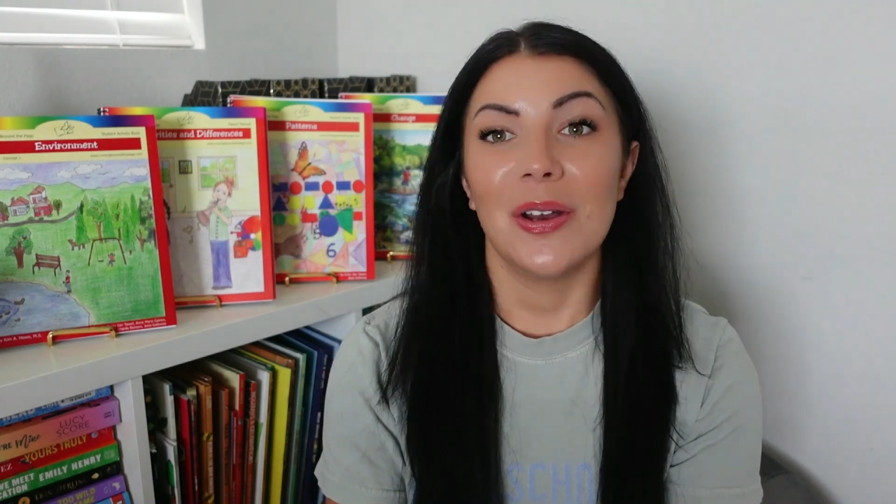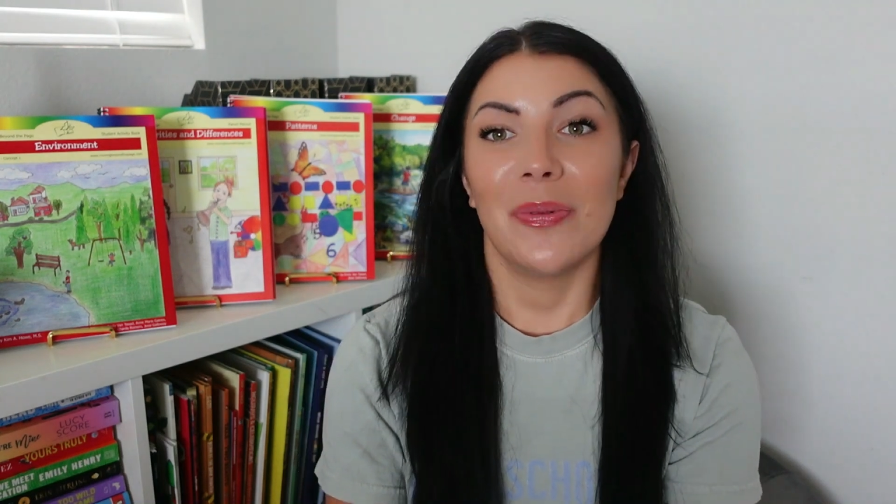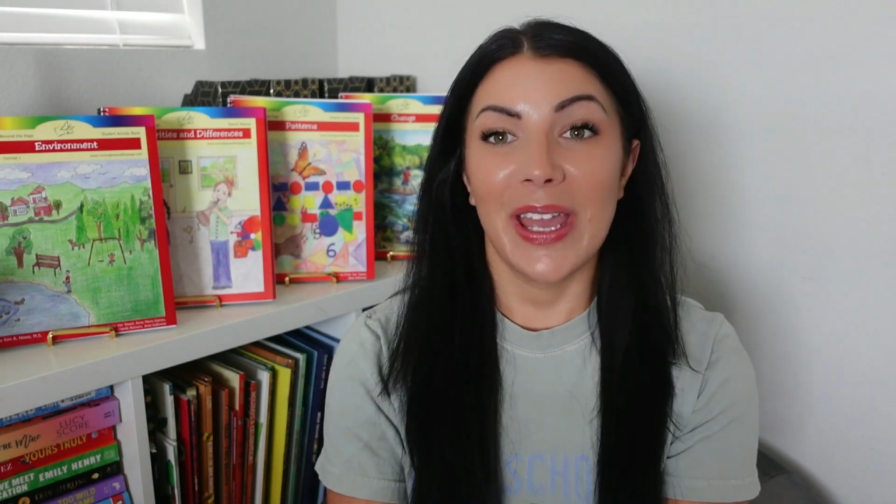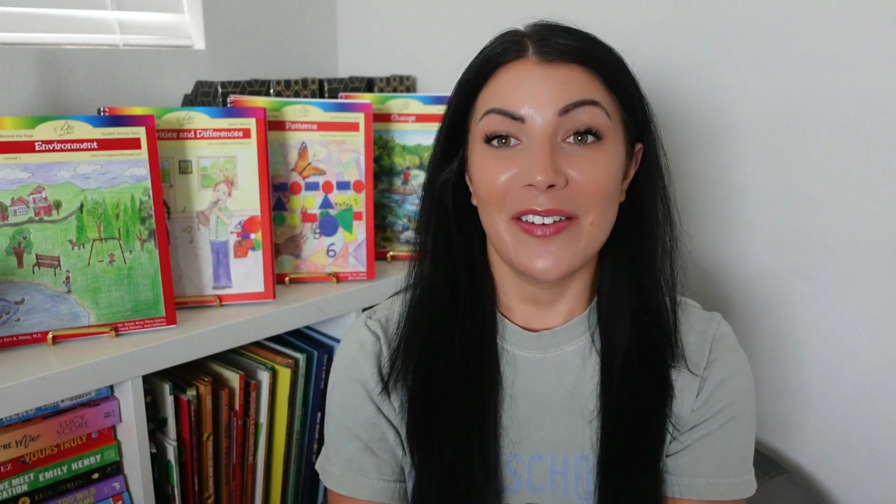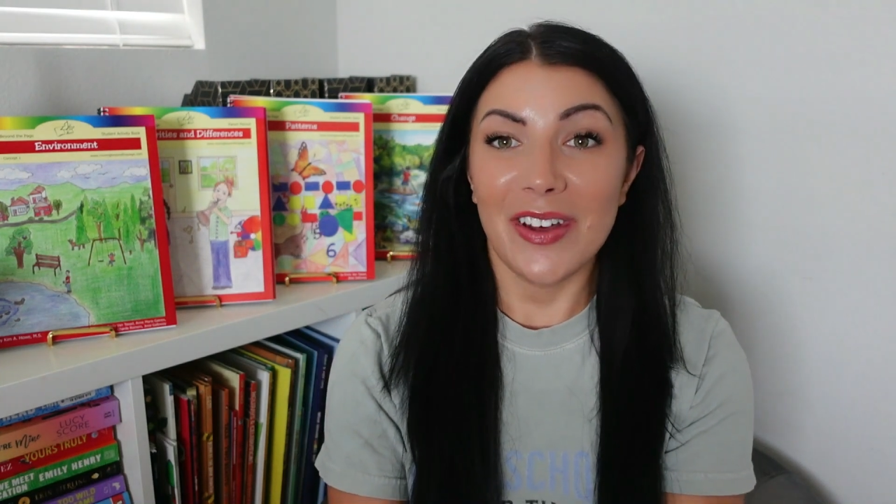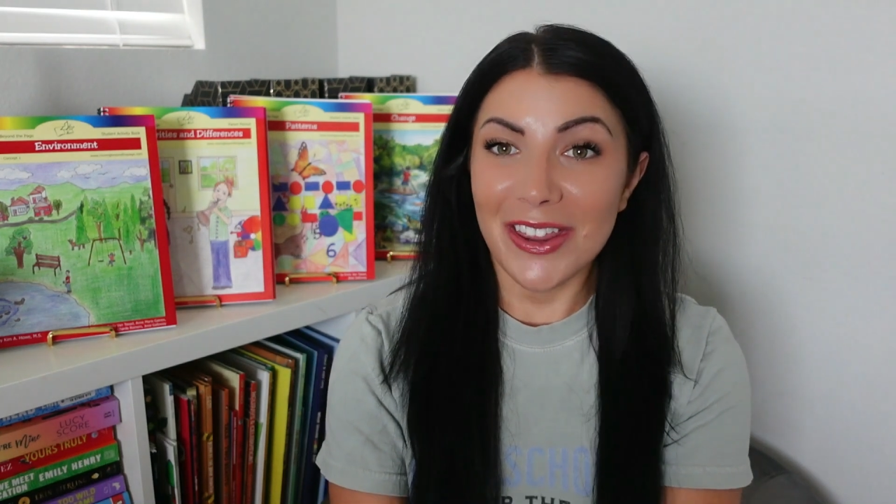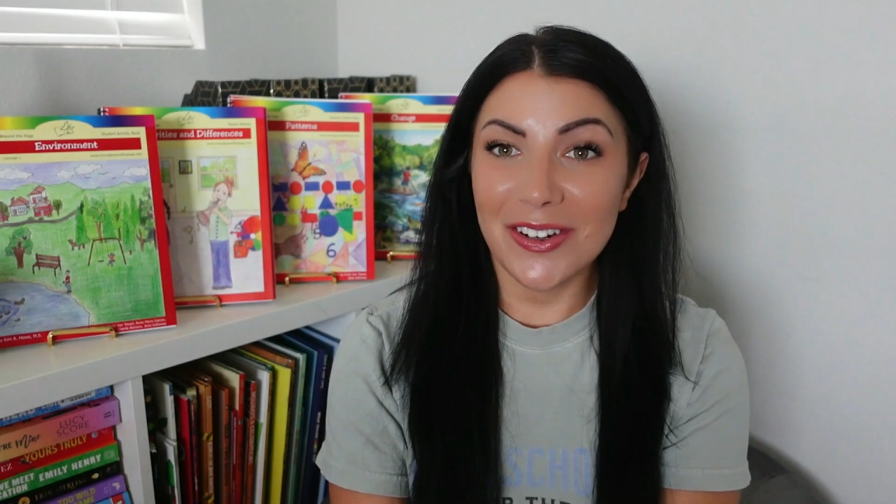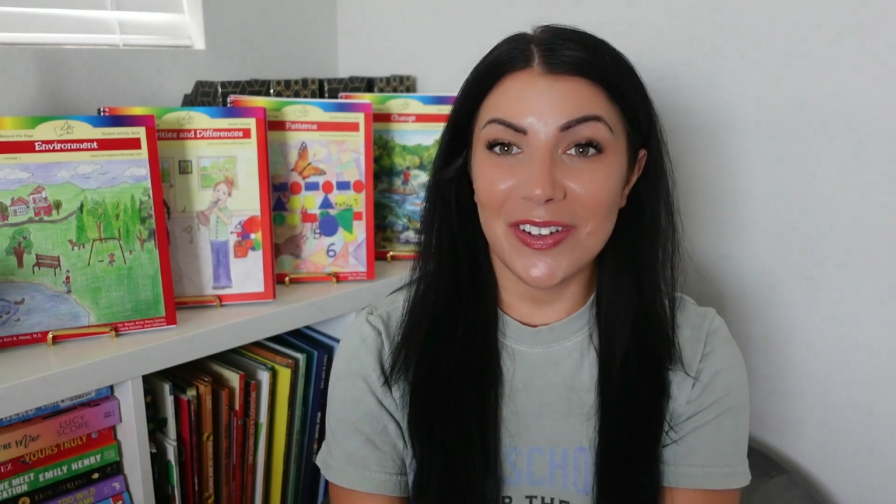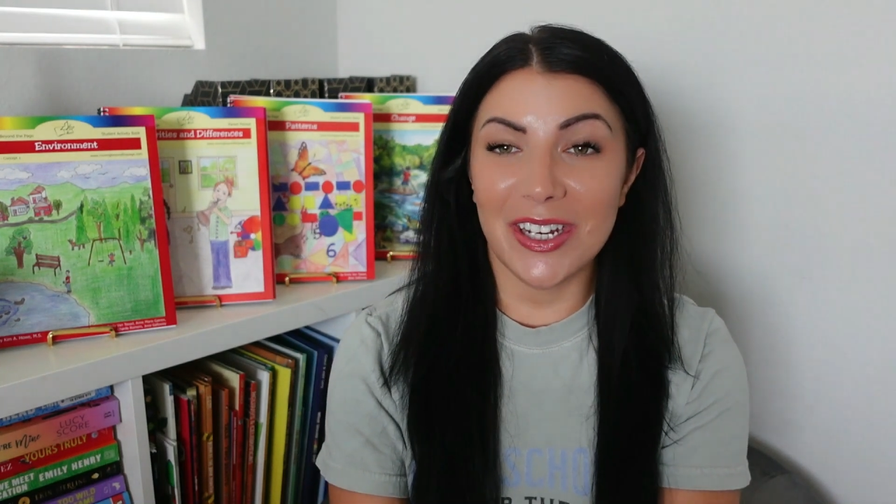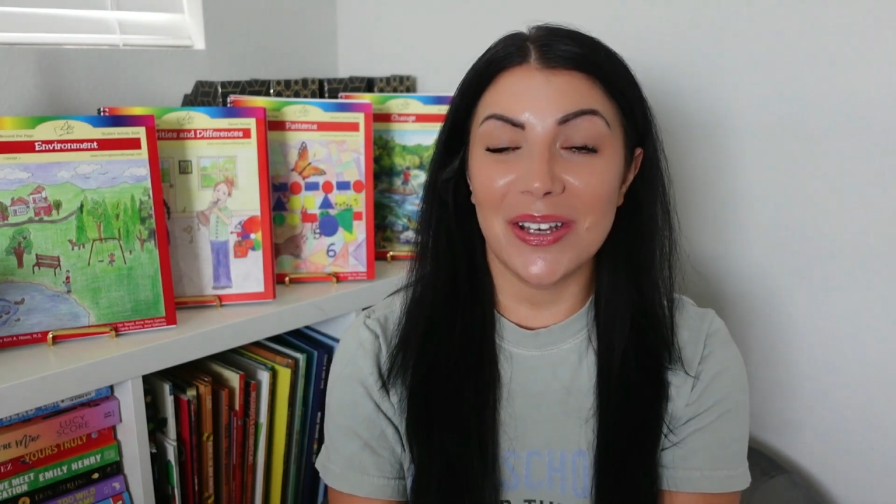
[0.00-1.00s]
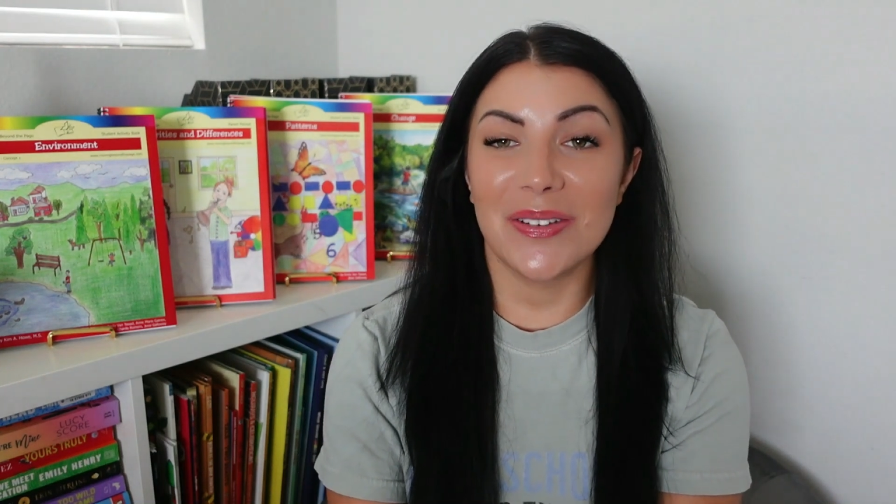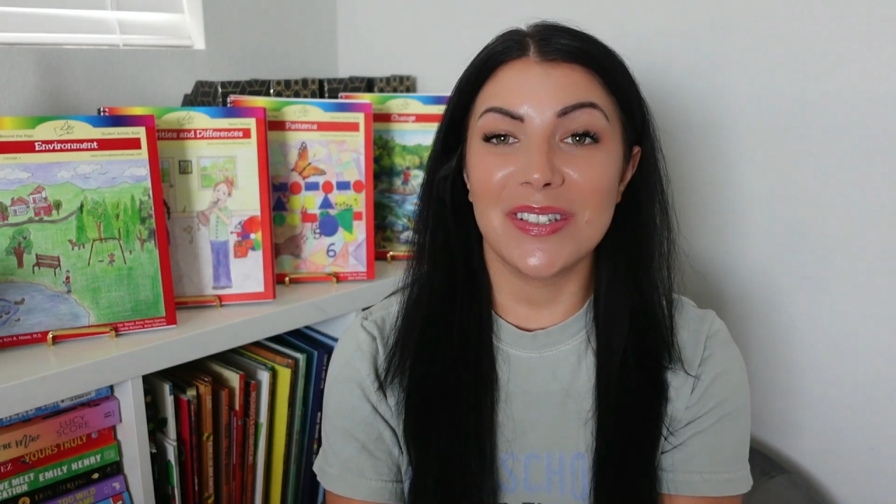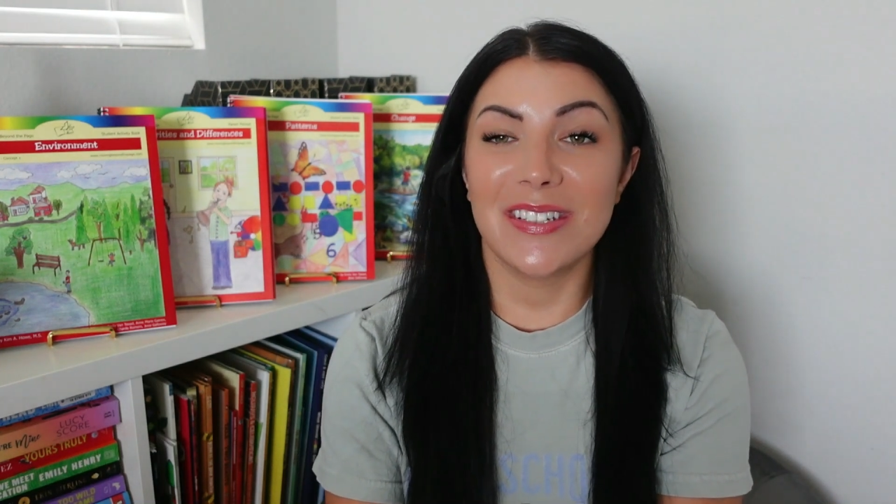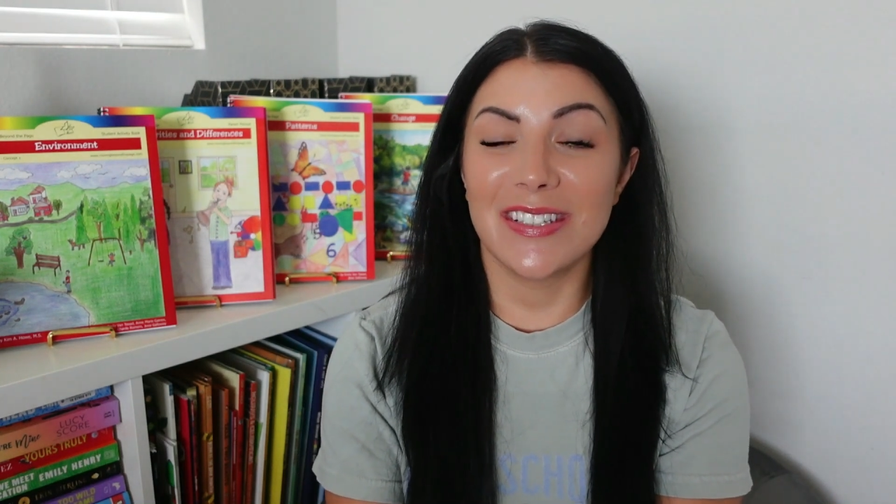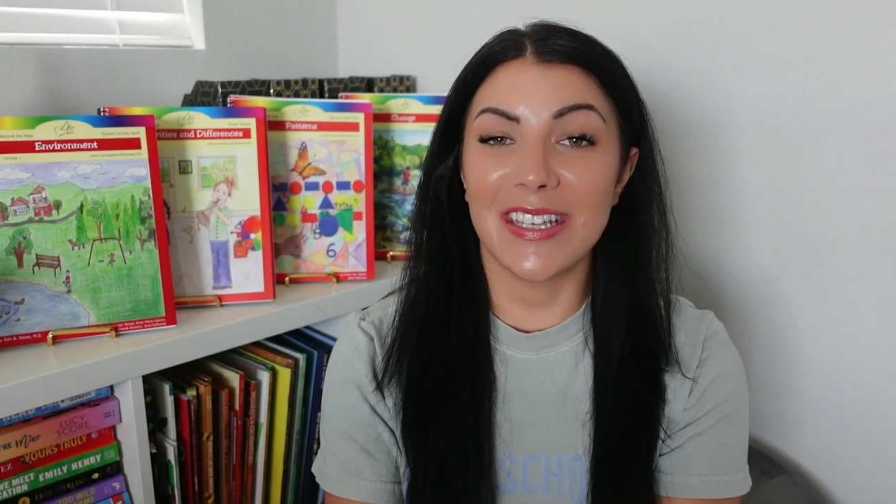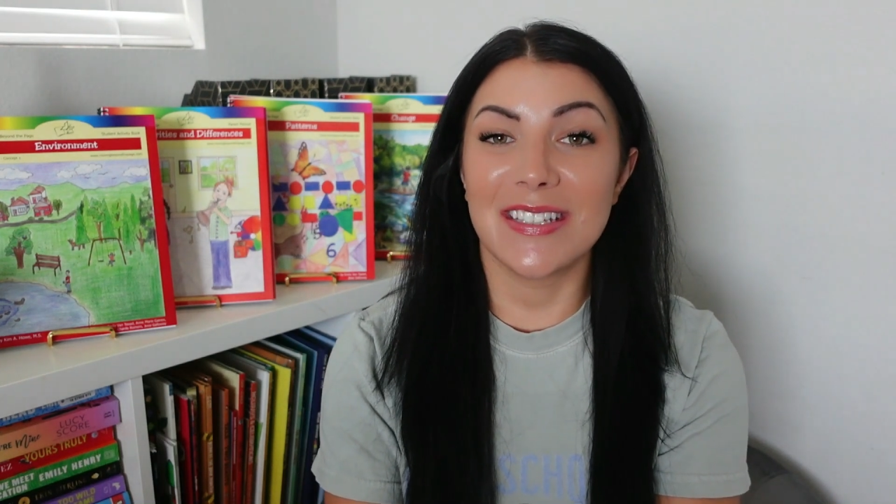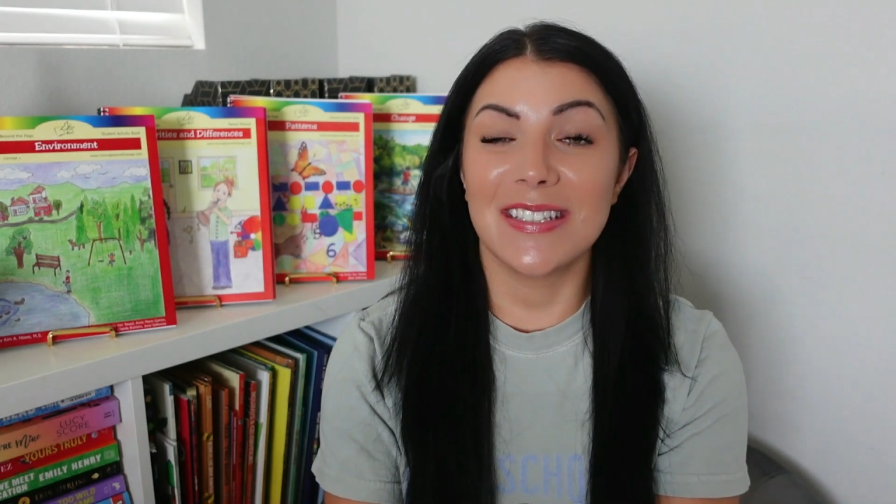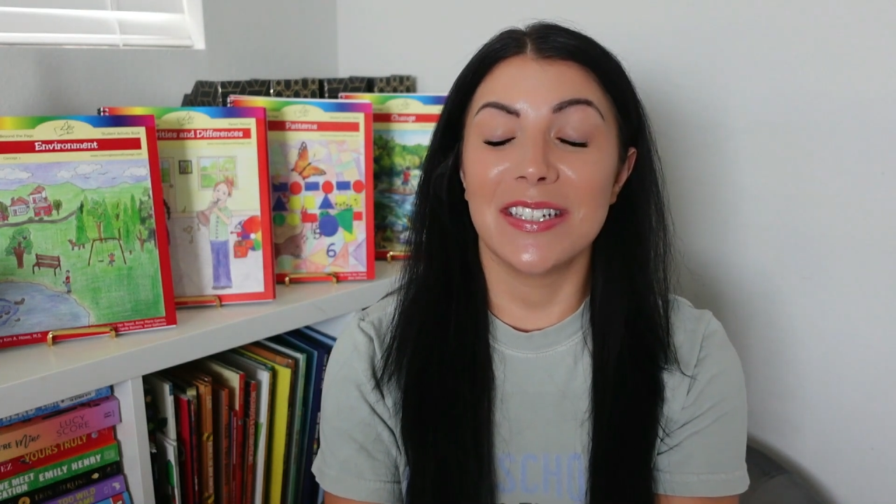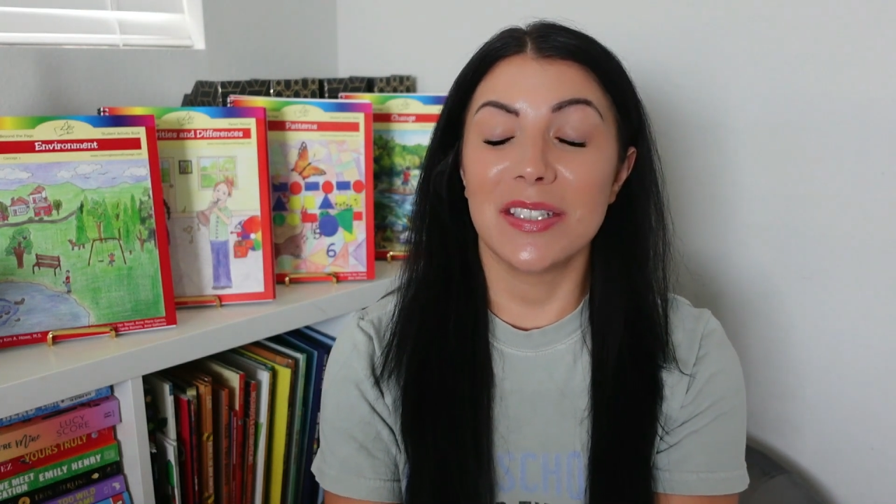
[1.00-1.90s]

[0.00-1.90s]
We have other videos discussing